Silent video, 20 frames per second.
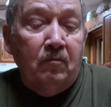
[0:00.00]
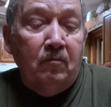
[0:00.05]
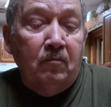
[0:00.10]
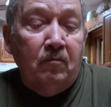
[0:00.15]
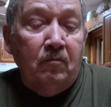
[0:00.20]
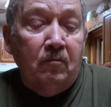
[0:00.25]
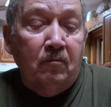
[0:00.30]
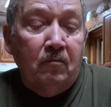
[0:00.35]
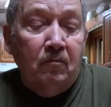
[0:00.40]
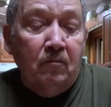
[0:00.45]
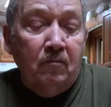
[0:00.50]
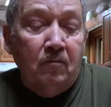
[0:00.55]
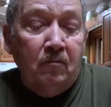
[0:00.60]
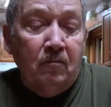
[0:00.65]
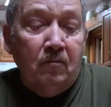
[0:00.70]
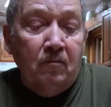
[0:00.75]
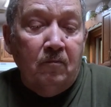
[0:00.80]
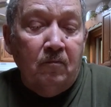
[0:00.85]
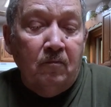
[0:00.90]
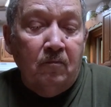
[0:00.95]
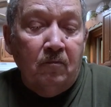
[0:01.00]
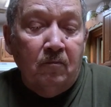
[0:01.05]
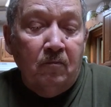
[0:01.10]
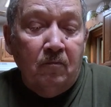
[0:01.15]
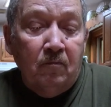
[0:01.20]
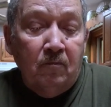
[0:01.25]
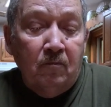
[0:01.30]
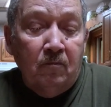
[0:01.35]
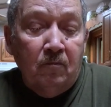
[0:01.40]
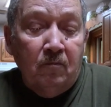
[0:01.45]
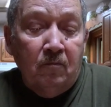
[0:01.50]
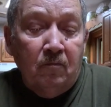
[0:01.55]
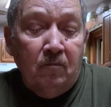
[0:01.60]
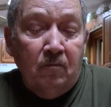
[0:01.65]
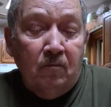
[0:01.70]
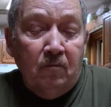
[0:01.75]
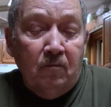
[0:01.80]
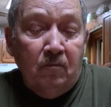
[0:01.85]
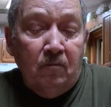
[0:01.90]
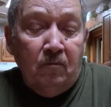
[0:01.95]

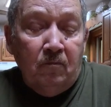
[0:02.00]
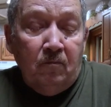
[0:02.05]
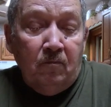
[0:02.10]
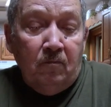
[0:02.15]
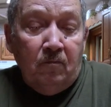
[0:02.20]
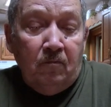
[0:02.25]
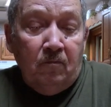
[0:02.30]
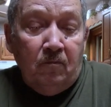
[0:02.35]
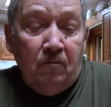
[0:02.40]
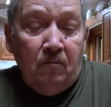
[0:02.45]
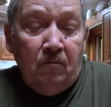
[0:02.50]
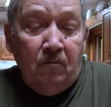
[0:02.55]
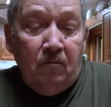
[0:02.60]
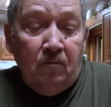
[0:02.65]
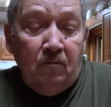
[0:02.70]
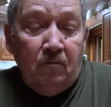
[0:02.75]
(silence)